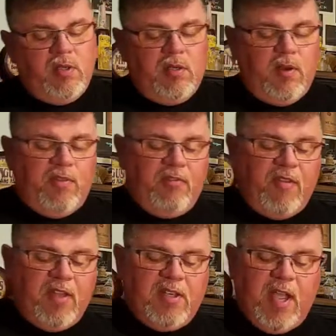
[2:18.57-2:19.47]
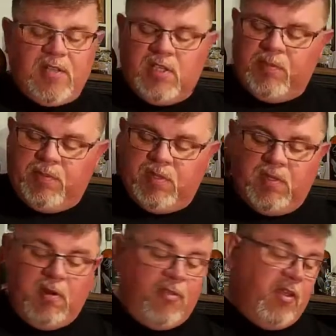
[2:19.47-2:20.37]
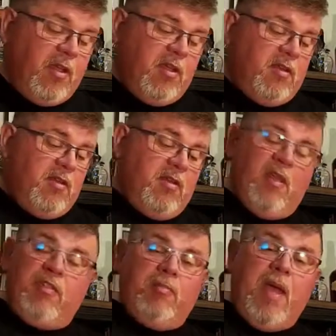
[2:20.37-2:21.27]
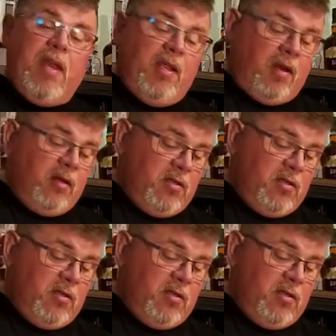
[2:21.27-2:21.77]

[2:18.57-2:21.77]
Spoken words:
Nothing fantastic, but nothing bad either.